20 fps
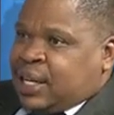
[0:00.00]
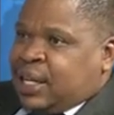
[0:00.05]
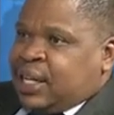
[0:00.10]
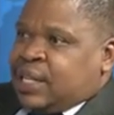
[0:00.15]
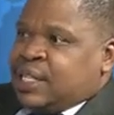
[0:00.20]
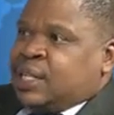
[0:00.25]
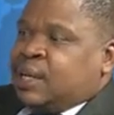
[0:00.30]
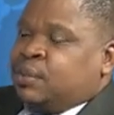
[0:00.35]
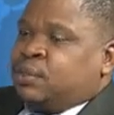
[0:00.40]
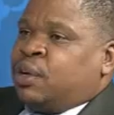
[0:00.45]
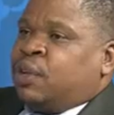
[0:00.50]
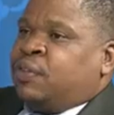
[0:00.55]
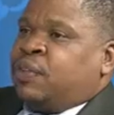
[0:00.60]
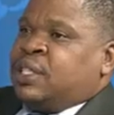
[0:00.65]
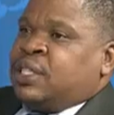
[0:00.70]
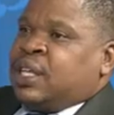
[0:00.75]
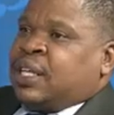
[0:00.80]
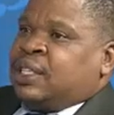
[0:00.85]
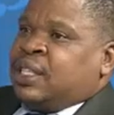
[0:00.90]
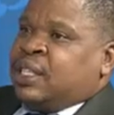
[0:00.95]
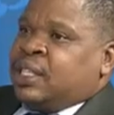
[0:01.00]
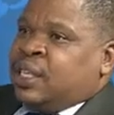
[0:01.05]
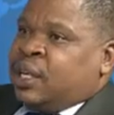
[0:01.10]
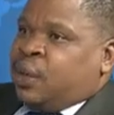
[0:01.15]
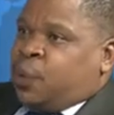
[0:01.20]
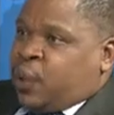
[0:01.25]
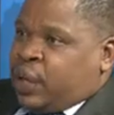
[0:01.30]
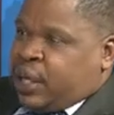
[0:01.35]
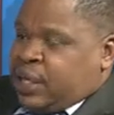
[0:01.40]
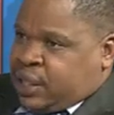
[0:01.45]
in terms of injecting the
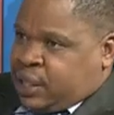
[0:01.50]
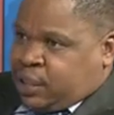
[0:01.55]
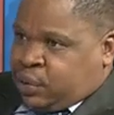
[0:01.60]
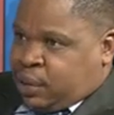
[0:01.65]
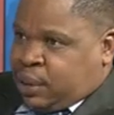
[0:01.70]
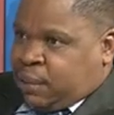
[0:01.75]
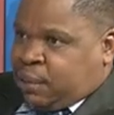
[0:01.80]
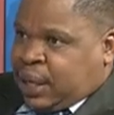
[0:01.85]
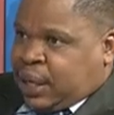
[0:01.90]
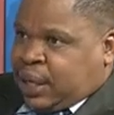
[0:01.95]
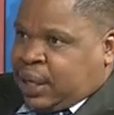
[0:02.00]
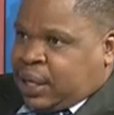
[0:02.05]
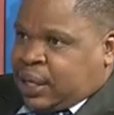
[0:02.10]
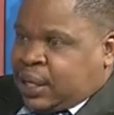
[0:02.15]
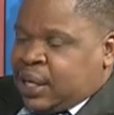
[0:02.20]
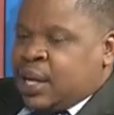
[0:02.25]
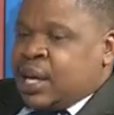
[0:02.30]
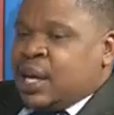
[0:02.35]
liquidity into the market.